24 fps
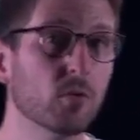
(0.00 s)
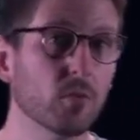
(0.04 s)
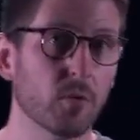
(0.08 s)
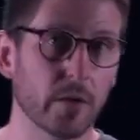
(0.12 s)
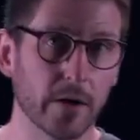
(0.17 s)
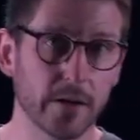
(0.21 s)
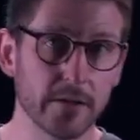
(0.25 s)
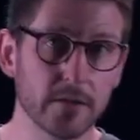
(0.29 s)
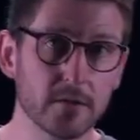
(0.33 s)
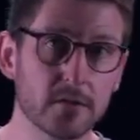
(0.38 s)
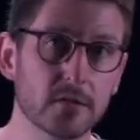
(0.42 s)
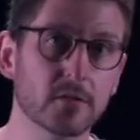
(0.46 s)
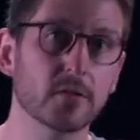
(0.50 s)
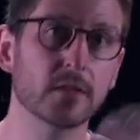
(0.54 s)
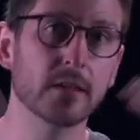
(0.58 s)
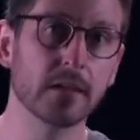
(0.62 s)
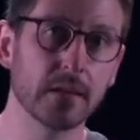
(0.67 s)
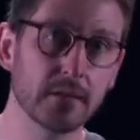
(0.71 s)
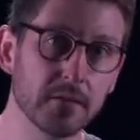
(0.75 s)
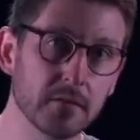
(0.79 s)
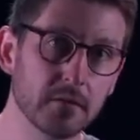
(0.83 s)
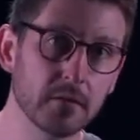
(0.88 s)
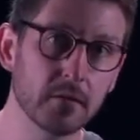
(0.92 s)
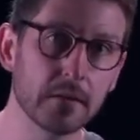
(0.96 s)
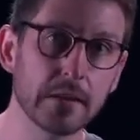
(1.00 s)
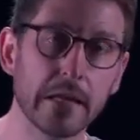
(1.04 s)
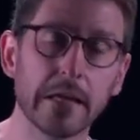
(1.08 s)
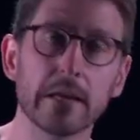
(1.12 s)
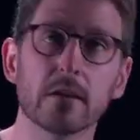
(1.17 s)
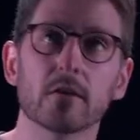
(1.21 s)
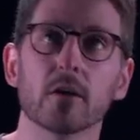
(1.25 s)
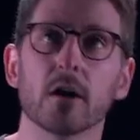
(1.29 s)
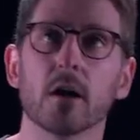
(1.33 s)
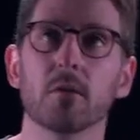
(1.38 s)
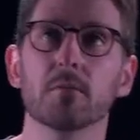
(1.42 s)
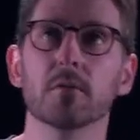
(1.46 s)
it once so that
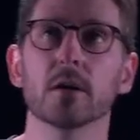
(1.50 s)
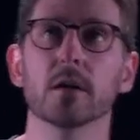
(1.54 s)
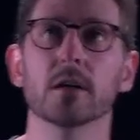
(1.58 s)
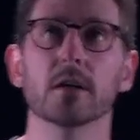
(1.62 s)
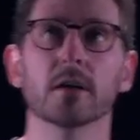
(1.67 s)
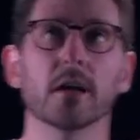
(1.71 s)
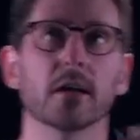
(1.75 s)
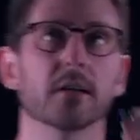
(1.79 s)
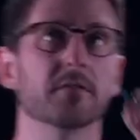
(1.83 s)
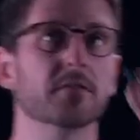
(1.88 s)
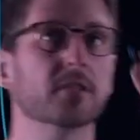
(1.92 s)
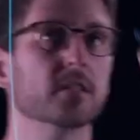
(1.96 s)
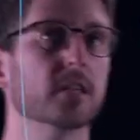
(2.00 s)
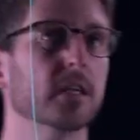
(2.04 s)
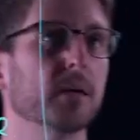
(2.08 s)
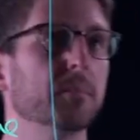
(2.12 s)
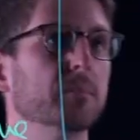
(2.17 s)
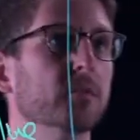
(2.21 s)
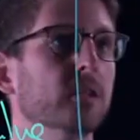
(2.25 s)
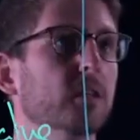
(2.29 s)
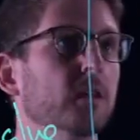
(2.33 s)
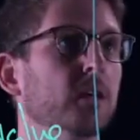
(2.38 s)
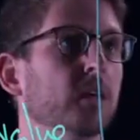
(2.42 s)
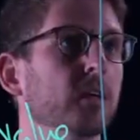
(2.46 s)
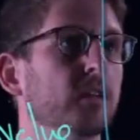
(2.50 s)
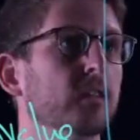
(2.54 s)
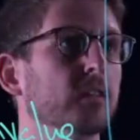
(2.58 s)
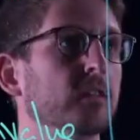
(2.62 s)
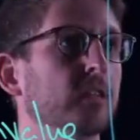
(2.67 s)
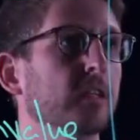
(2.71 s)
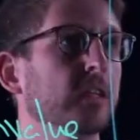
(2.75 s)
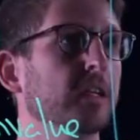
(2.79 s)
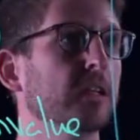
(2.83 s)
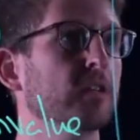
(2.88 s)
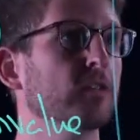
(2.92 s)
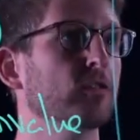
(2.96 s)
later on we can kind of skip to the, to
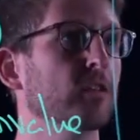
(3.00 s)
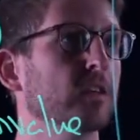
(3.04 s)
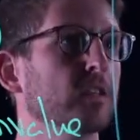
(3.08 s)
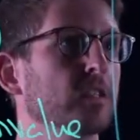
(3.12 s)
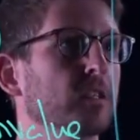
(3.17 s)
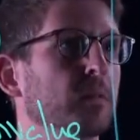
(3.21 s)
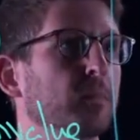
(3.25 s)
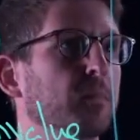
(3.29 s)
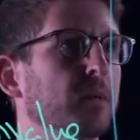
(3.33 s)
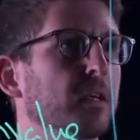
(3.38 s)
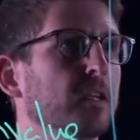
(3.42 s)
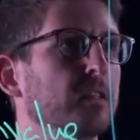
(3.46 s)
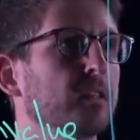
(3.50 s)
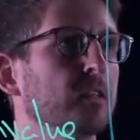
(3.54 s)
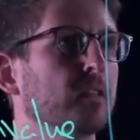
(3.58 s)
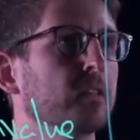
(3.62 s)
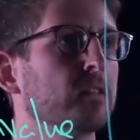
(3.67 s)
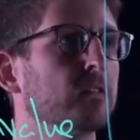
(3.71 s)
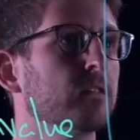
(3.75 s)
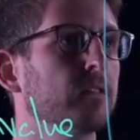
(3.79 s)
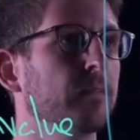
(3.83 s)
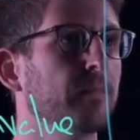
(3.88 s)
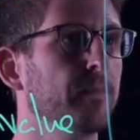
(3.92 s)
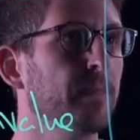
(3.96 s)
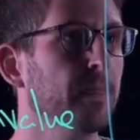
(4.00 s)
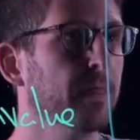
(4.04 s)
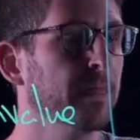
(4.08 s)
the interesting pieces.